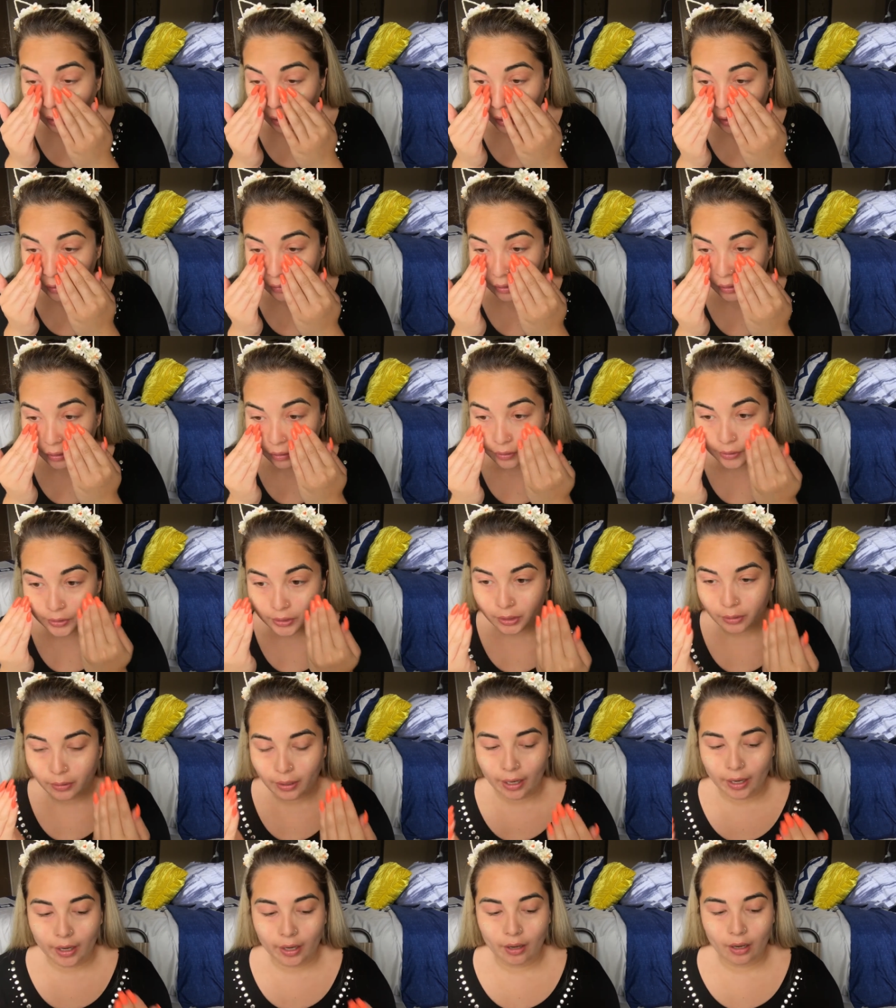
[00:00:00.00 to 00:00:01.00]
And they also
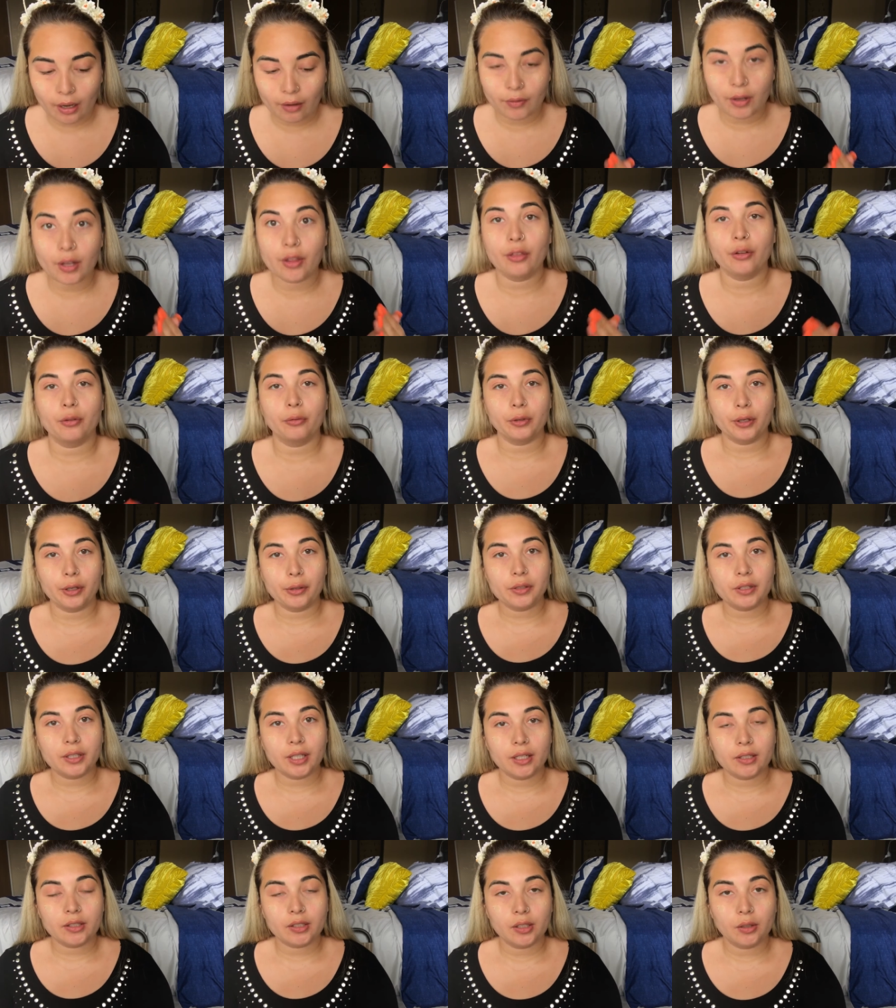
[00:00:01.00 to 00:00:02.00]
have the rose
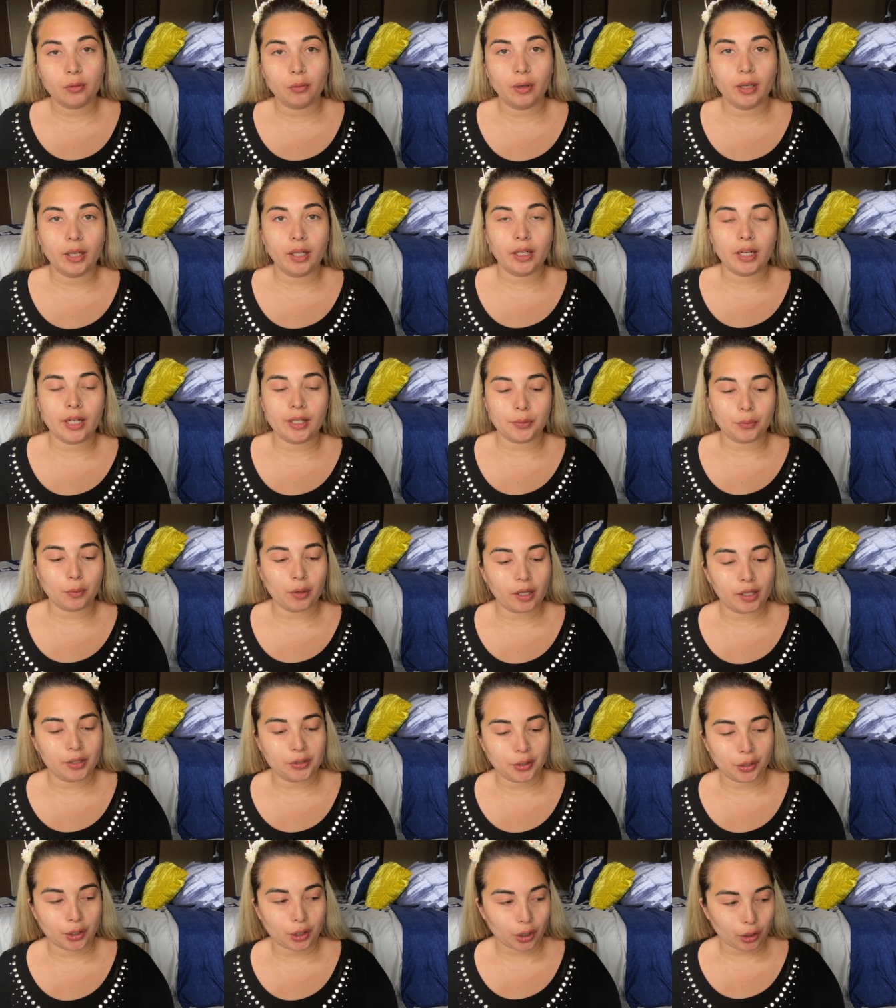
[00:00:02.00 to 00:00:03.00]
scented one as well
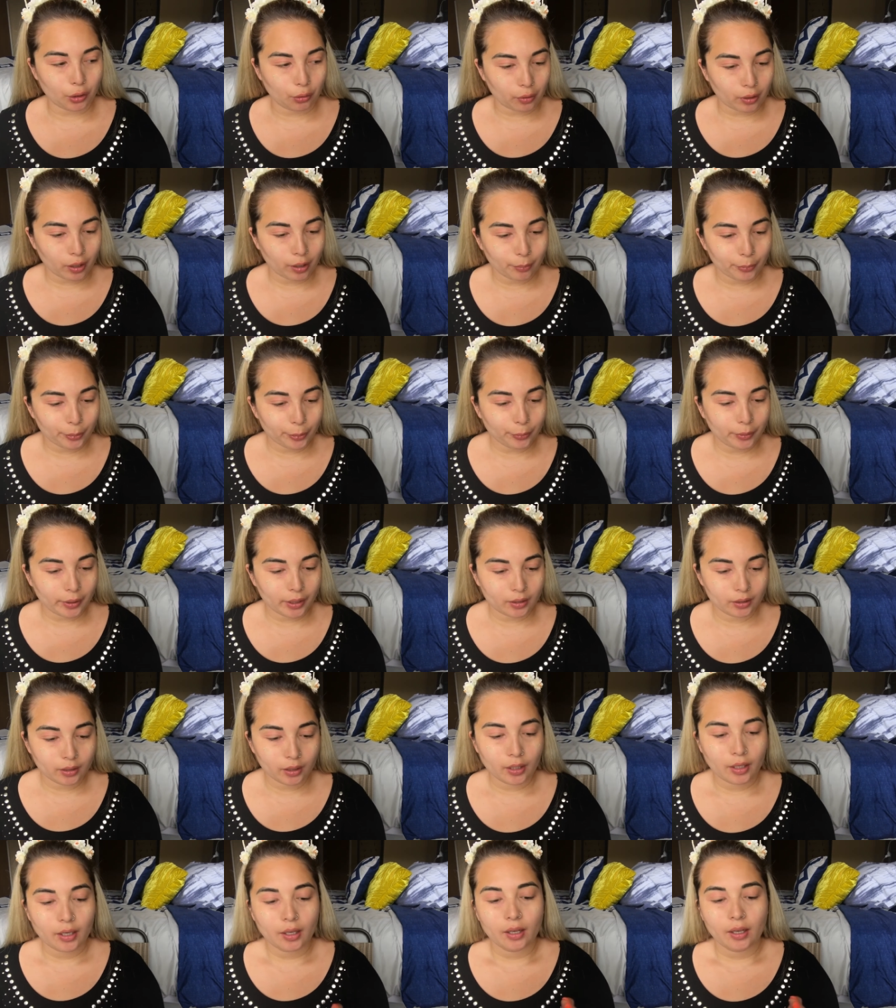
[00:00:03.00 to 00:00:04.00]
as the cucumber one.
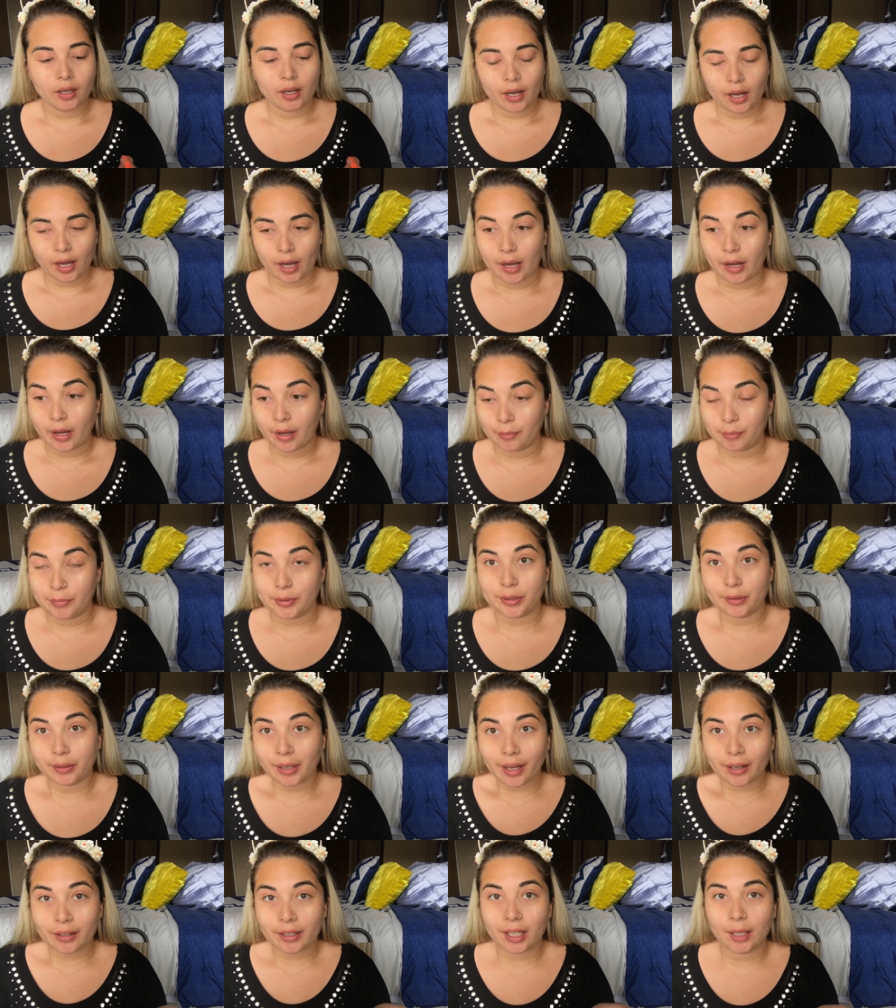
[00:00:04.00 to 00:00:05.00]
So
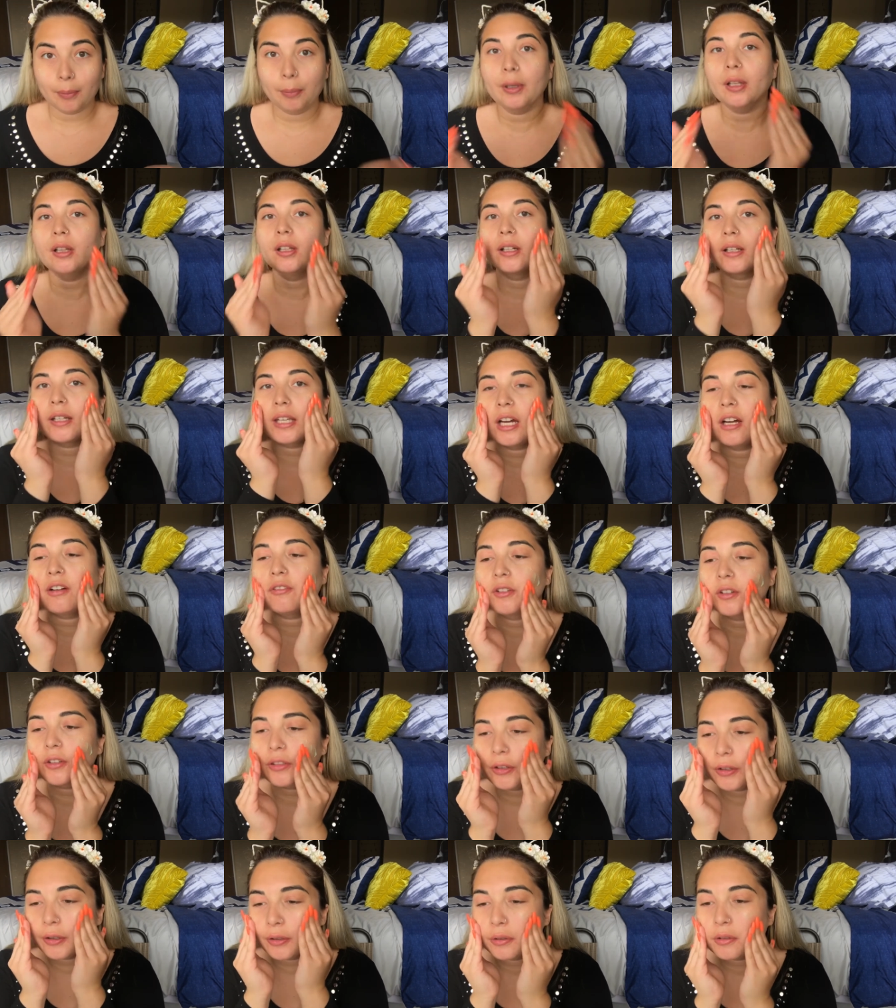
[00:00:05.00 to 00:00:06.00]
yeah, keep a lookout for
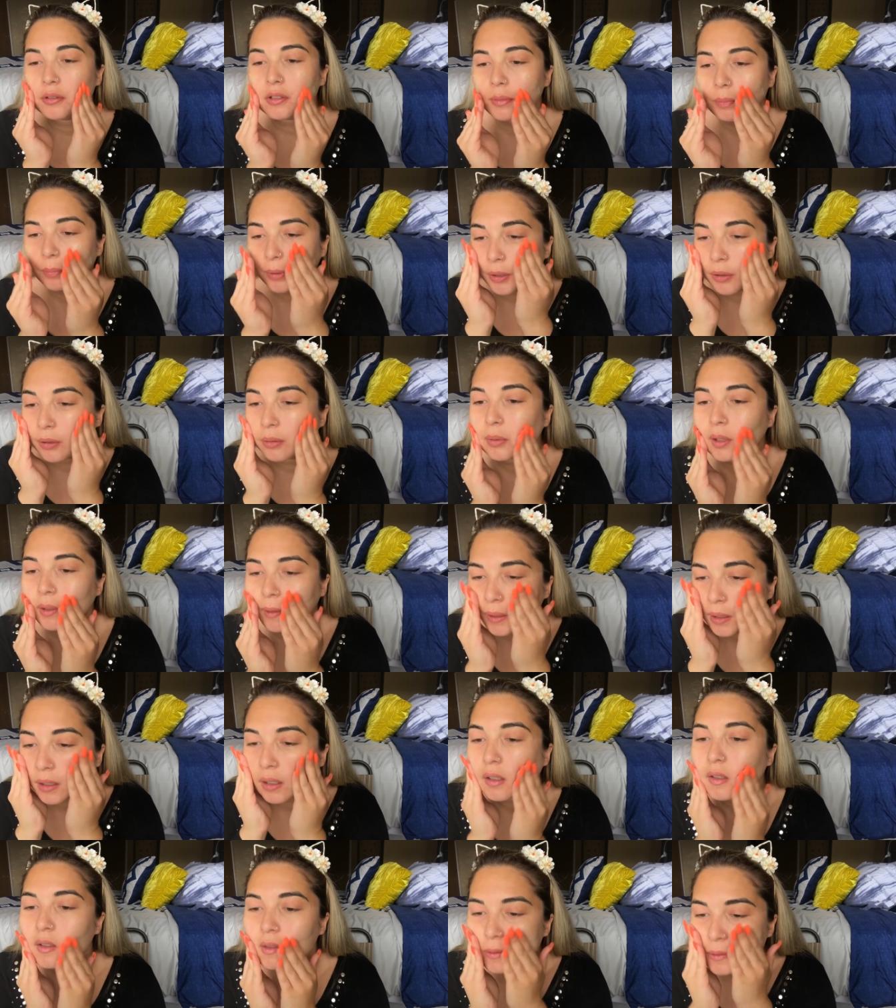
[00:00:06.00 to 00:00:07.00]
those. But oh my
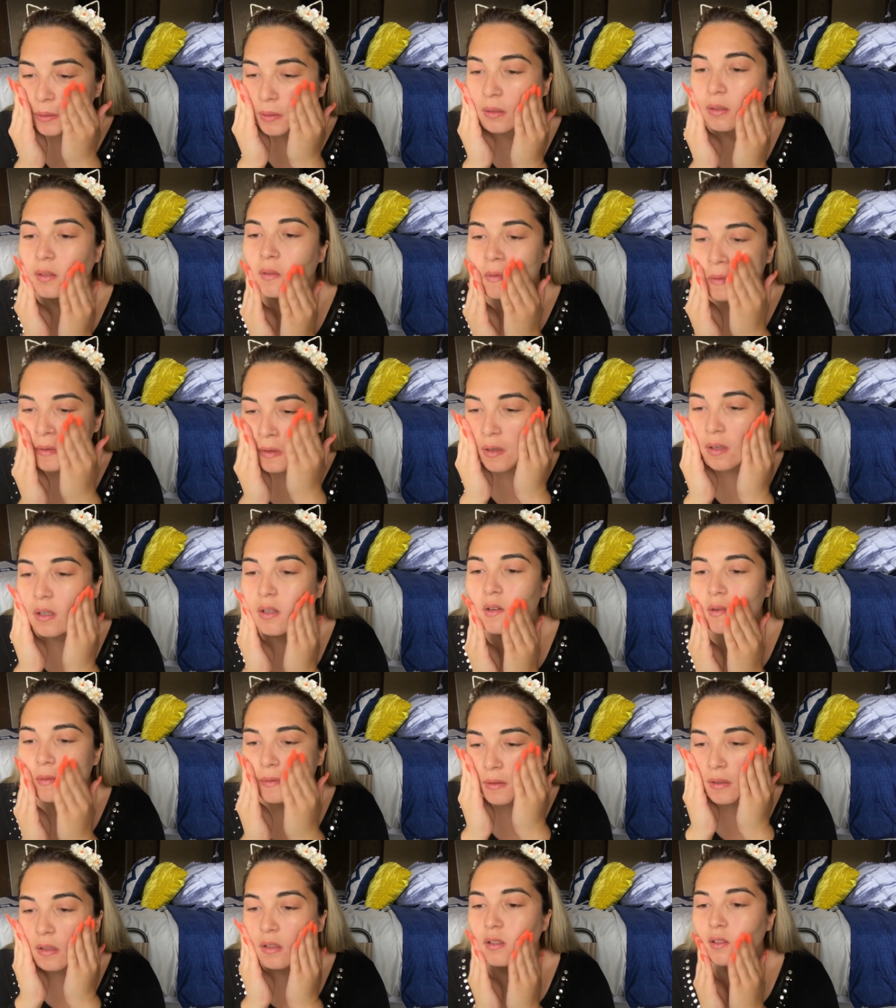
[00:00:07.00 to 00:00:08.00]
gosh,
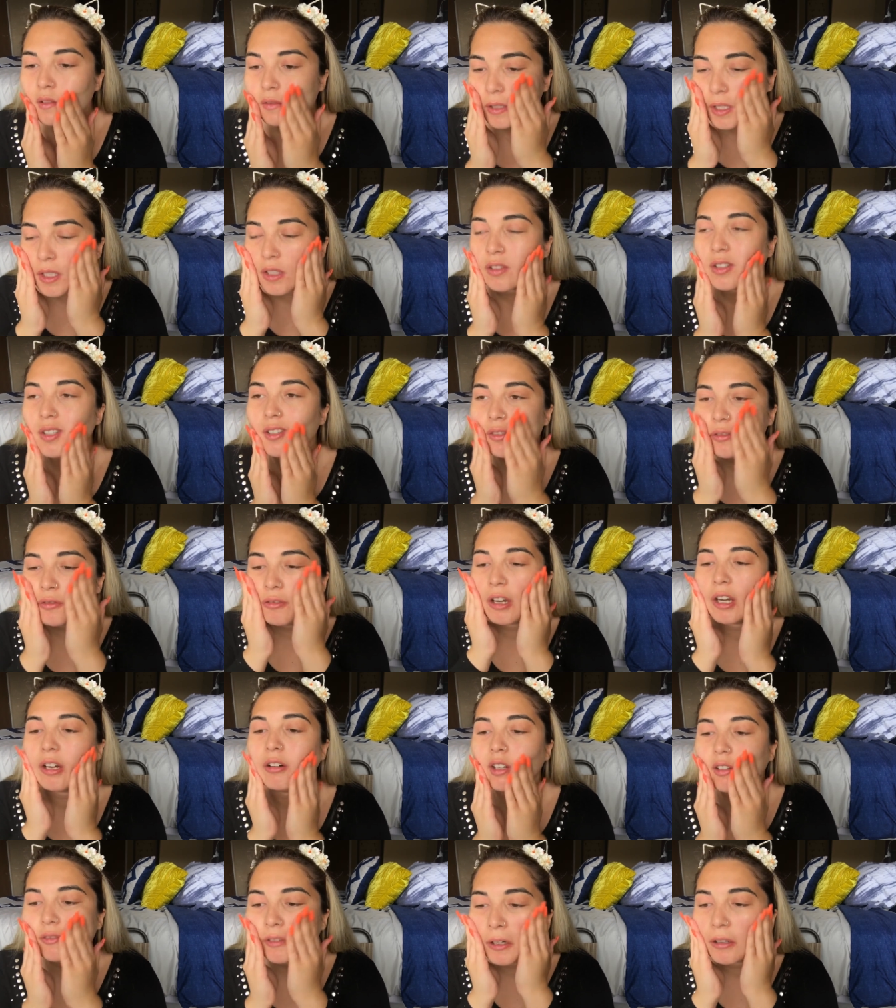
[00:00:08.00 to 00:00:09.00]
this feels
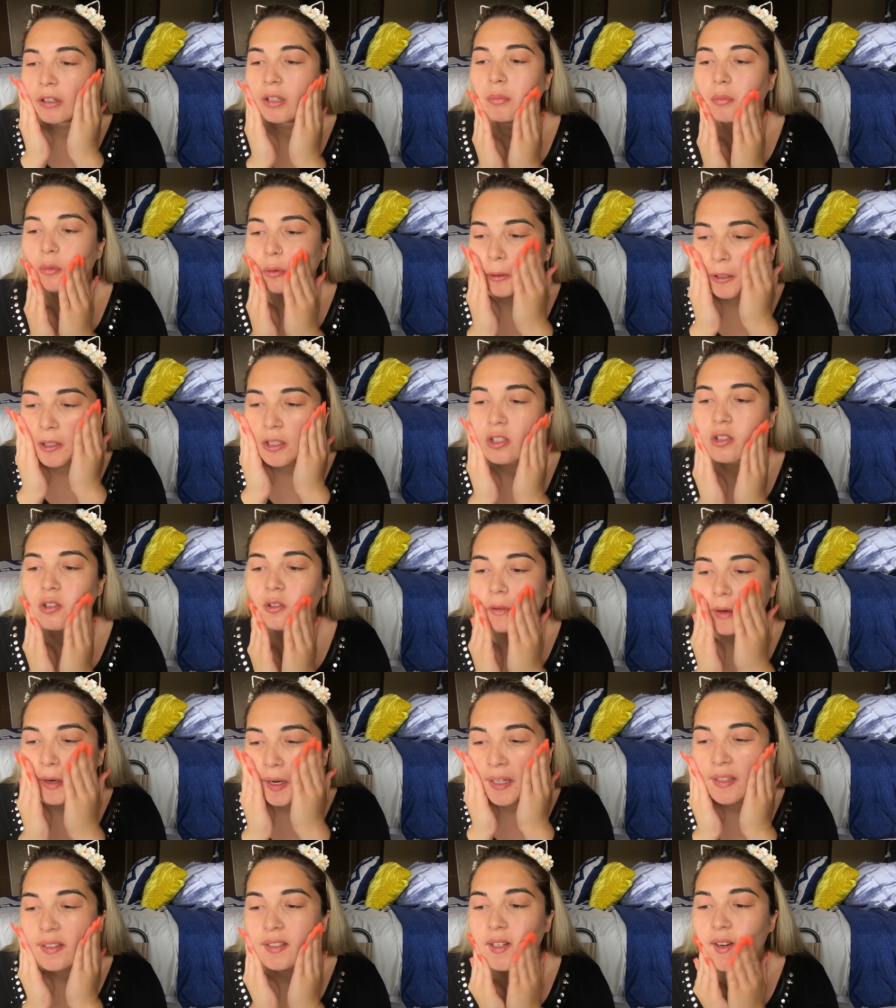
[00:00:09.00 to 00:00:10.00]
very, very
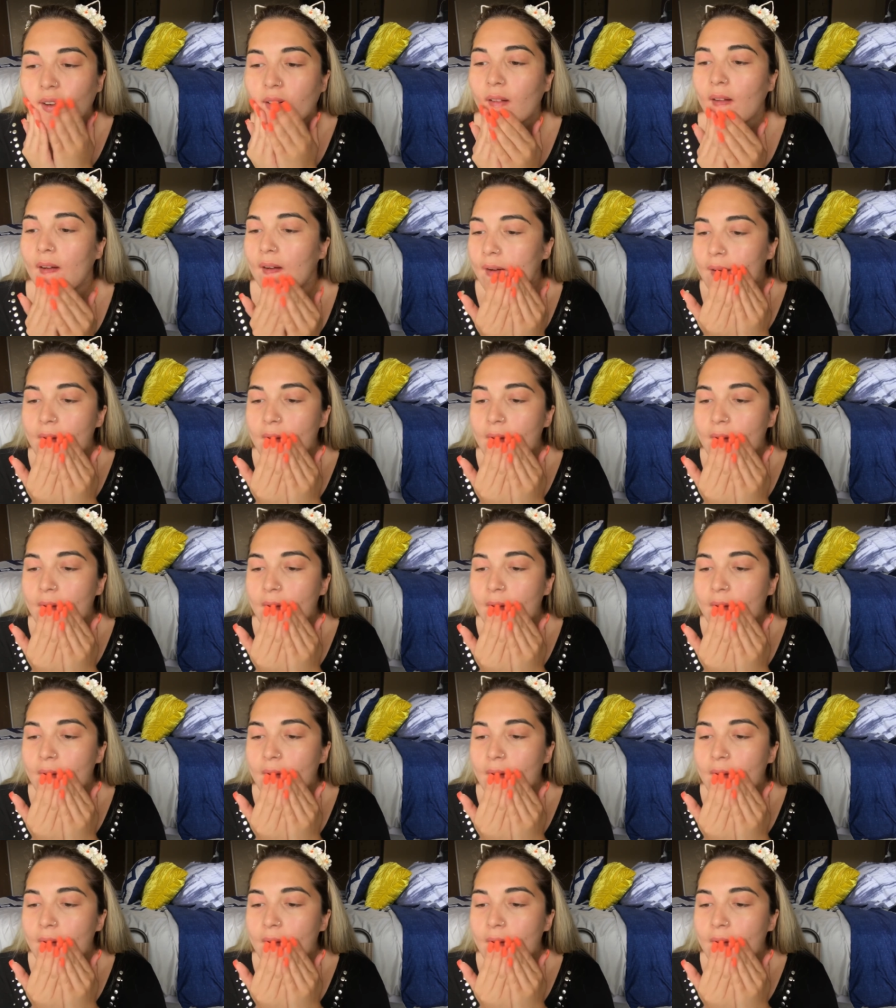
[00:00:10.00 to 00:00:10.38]
moisturizing.